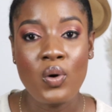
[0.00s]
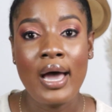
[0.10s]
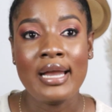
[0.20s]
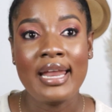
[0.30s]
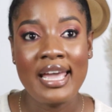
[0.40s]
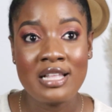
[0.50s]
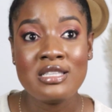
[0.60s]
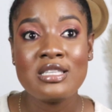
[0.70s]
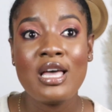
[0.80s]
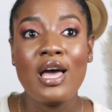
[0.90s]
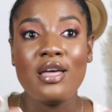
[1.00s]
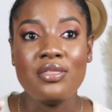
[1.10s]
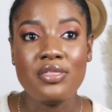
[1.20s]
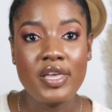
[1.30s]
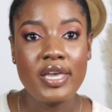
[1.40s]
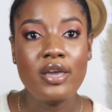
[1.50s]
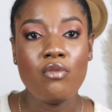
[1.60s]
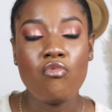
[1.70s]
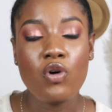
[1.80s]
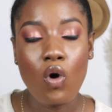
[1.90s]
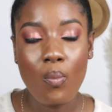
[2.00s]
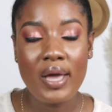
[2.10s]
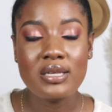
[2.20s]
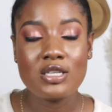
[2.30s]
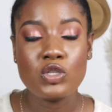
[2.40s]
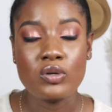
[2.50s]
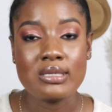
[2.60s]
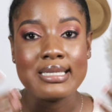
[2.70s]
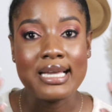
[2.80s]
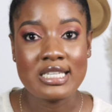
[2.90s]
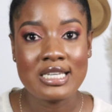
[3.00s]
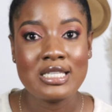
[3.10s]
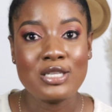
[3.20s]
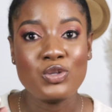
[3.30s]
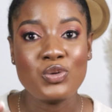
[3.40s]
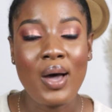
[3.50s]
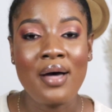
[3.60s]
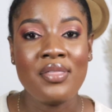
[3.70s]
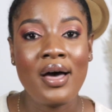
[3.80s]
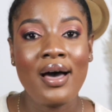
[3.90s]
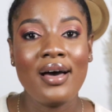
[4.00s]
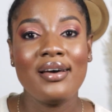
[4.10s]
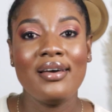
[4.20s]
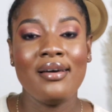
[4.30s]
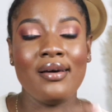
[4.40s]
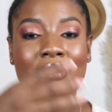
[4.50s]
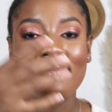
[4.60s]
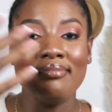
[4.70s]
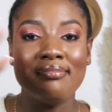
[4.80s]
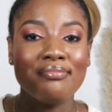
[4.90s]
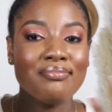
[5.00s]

and hence they recommend it or suggest it to other um